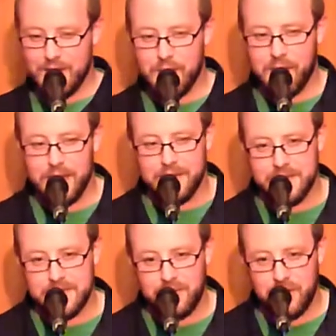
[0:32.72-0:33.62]
Okay,
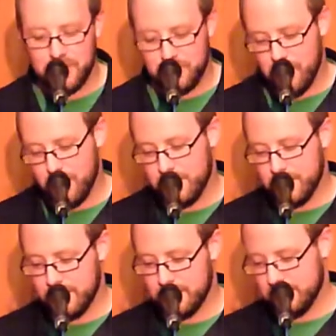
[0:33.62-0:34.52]
this first
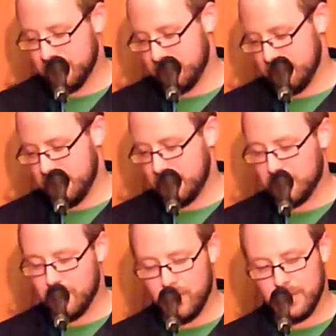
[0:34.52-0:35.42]
one is
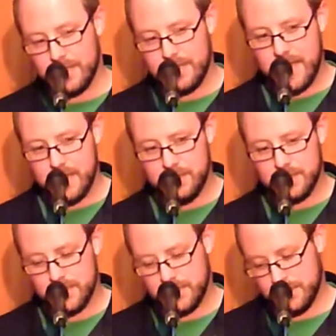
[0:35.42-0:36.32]
called
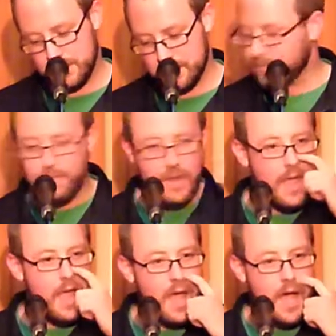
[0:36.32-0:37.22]
Nails,
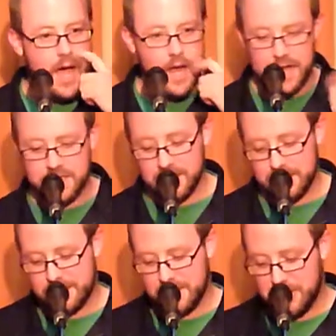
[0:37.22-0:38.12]
and as a
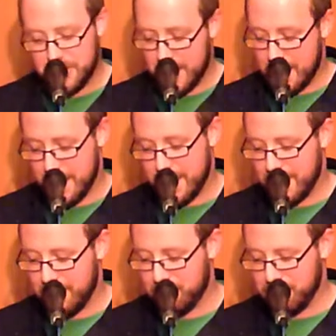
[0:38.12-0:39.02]
teacher
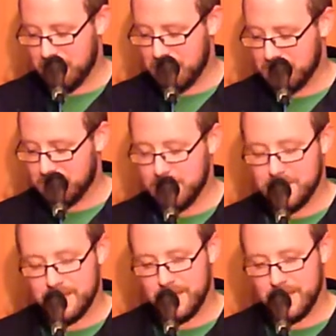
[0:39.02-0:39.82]
in my school, this is